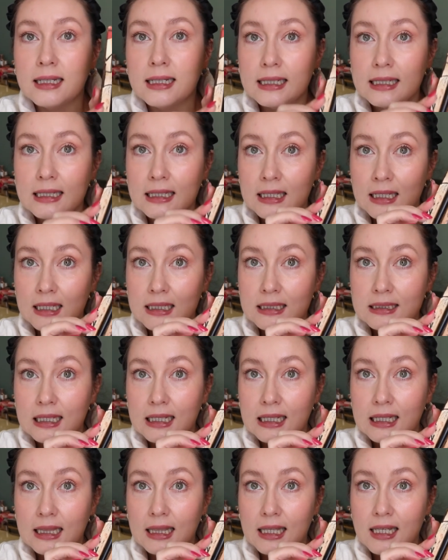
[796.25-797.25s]
It looks
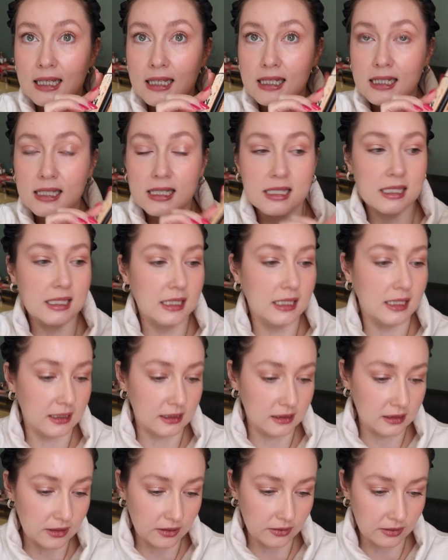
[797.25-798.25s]
like this.
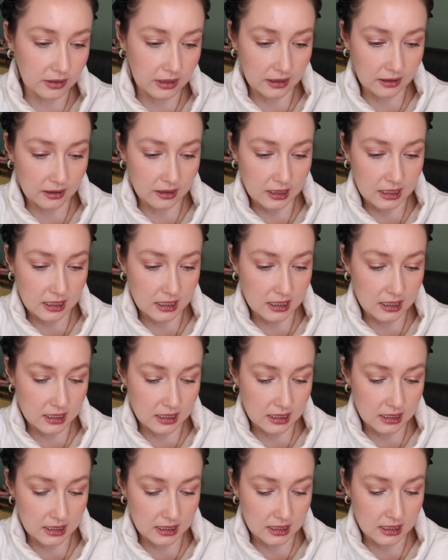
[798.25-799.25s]
So there
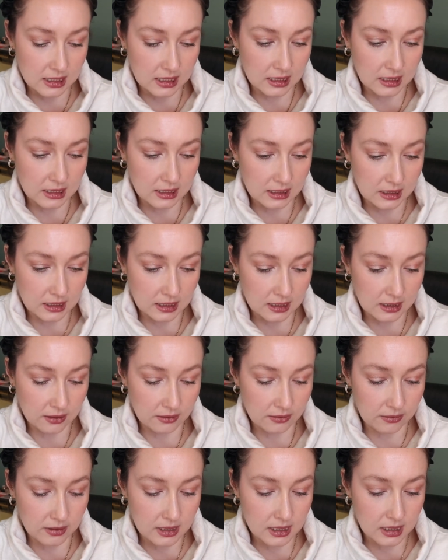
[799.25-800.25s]
is
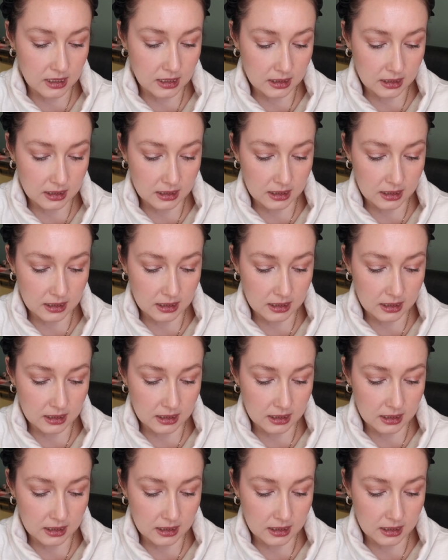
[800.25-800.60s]
8